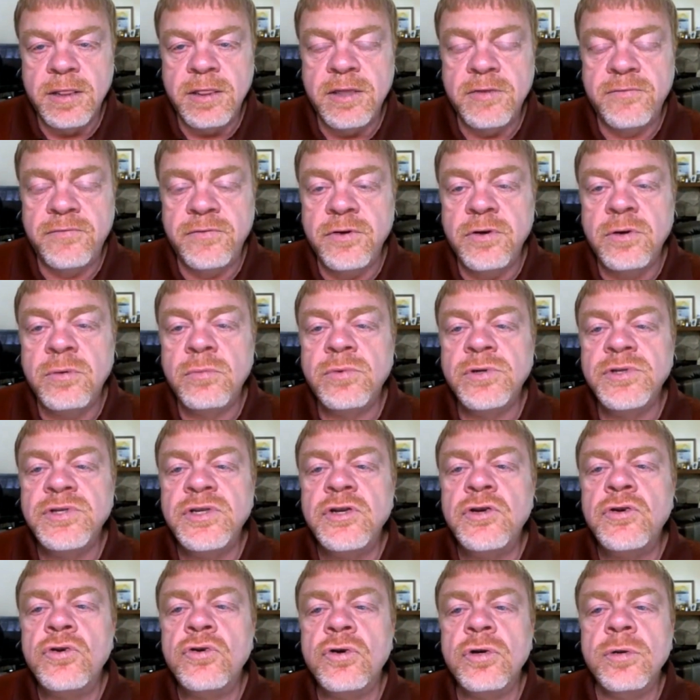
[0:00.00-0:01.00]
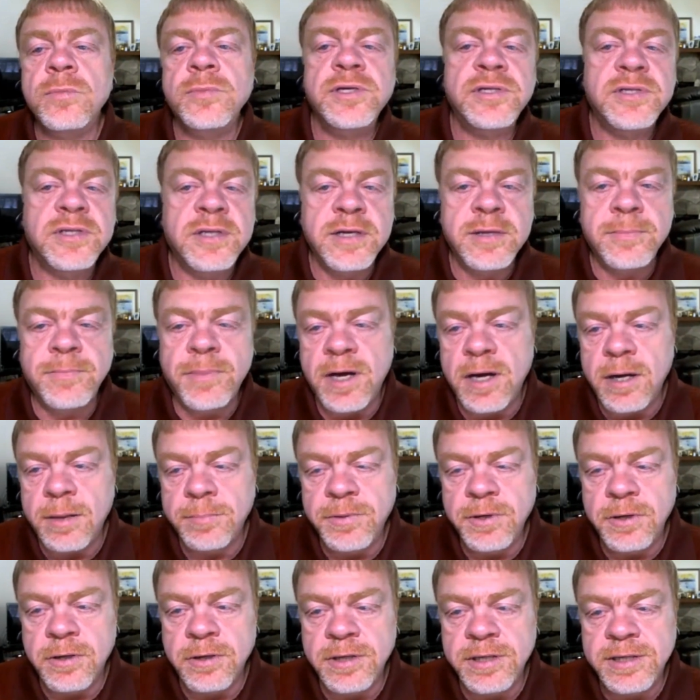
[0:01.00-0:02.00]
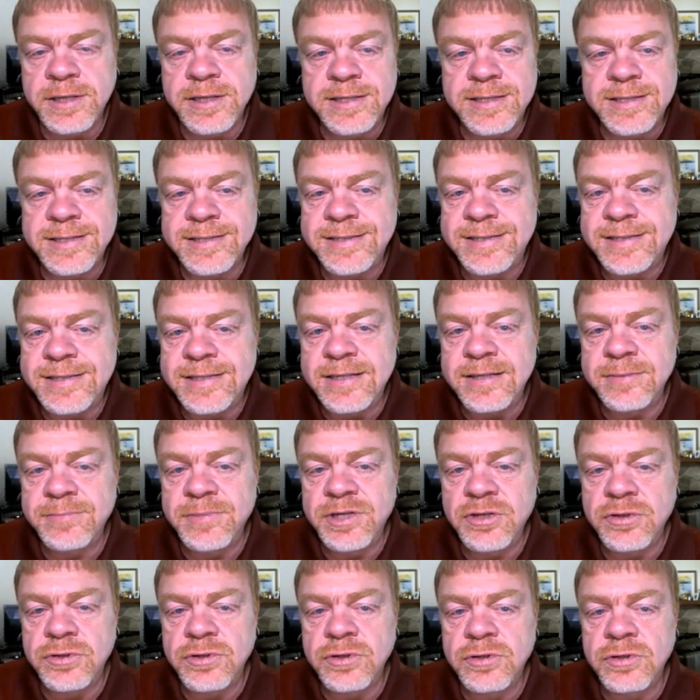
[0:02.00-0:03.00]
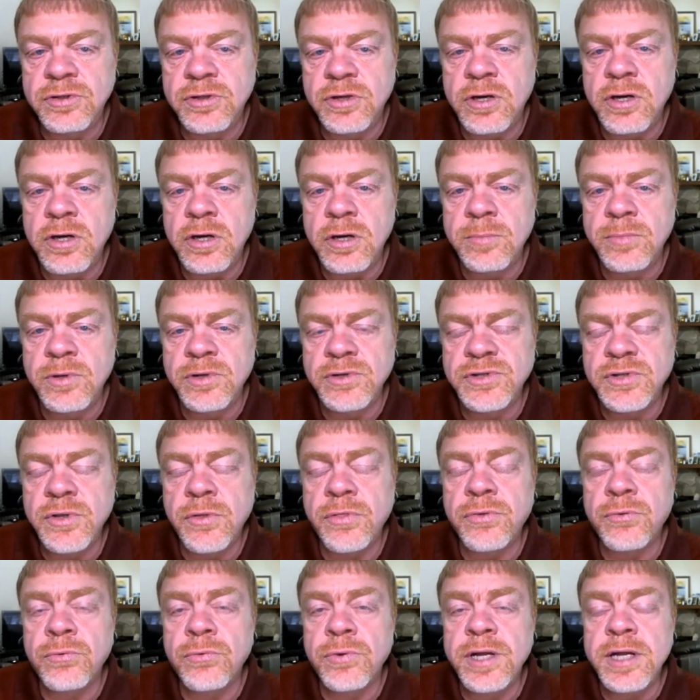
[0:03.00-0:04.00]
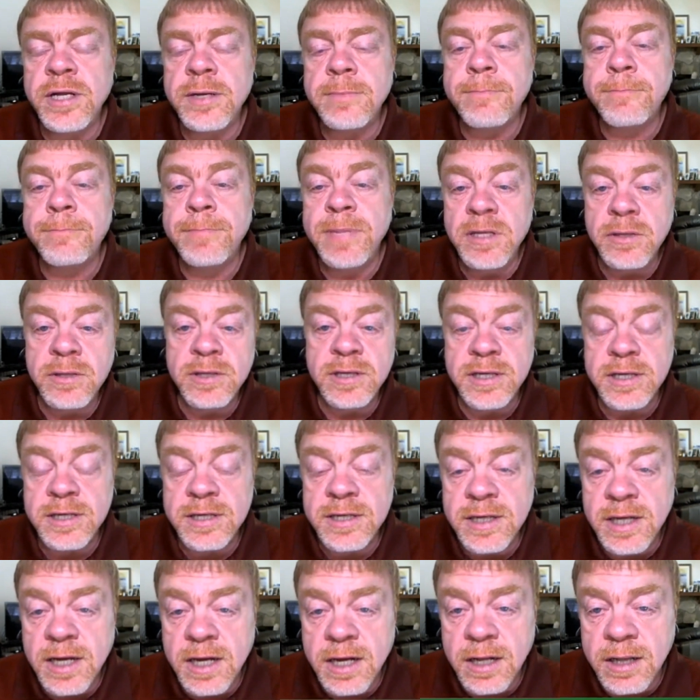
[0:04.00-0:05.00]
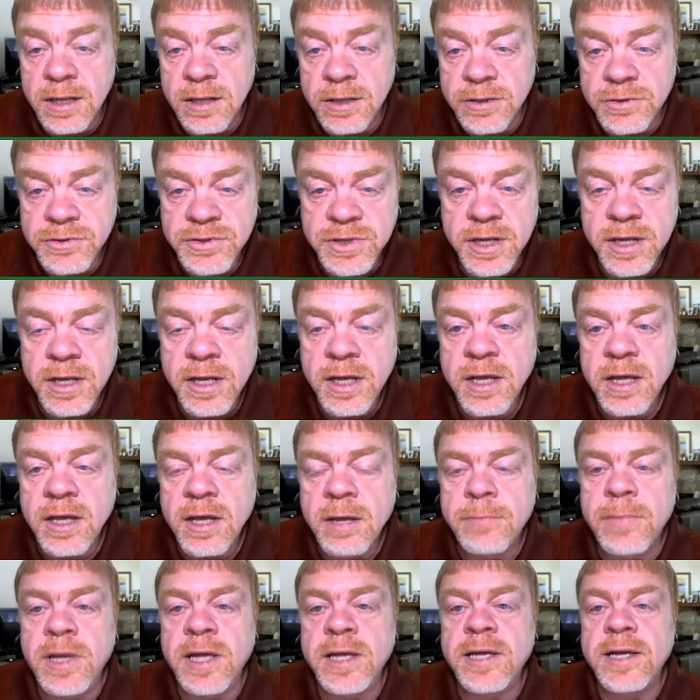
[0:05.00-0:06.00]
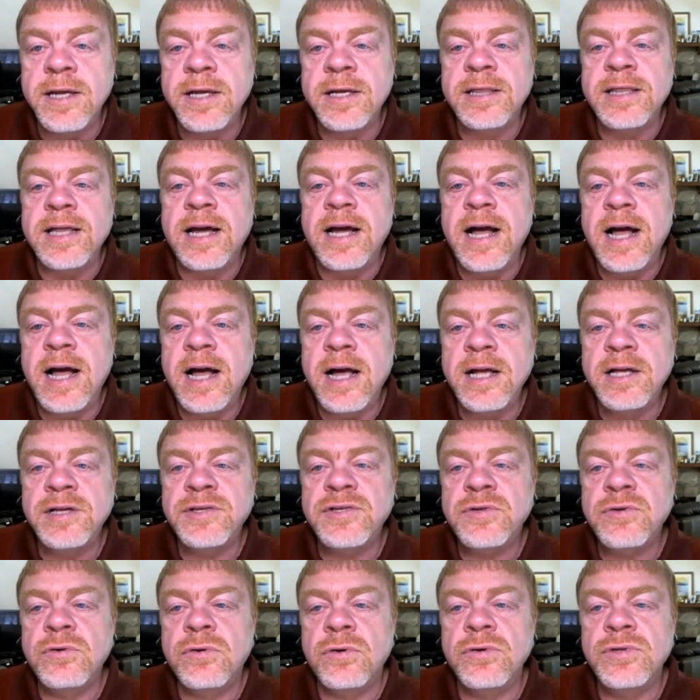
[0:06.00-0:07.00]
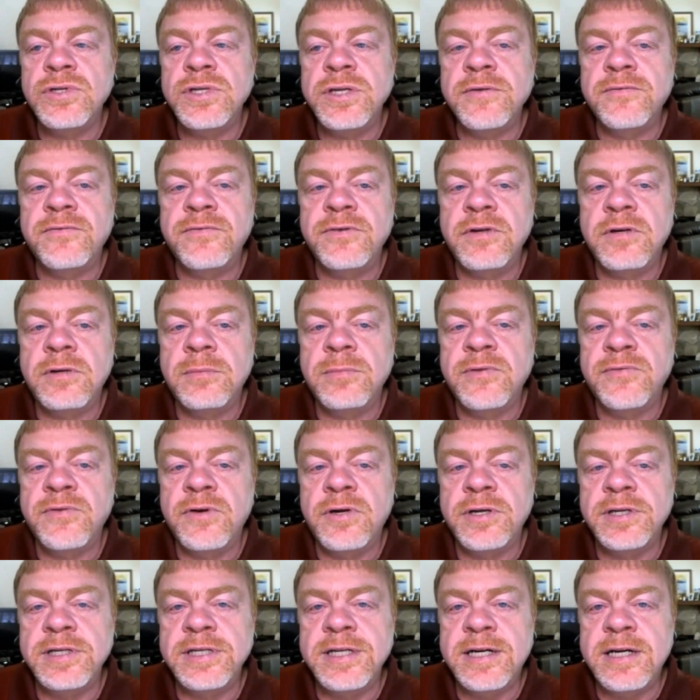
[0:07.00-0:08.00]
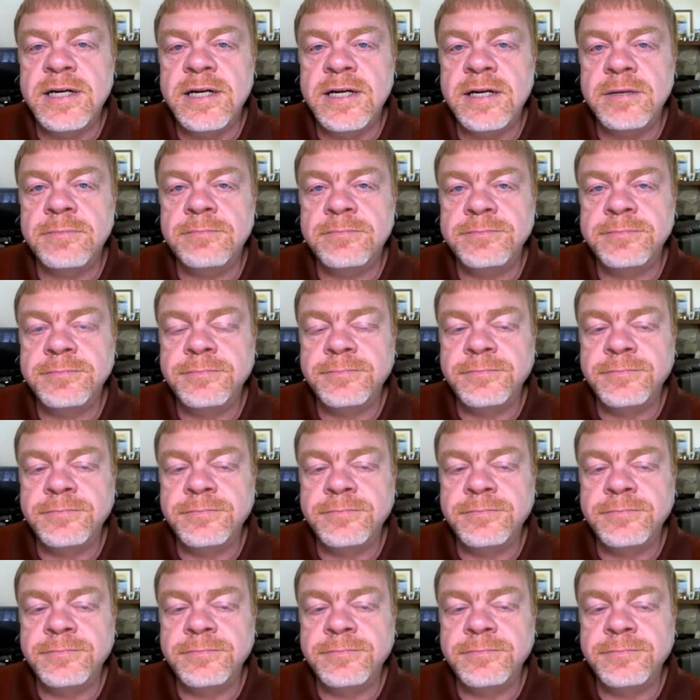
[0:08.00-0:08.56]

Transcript: The film was enormously popular at the time and earned almost $3 billion, making it the highest grossing film of all time.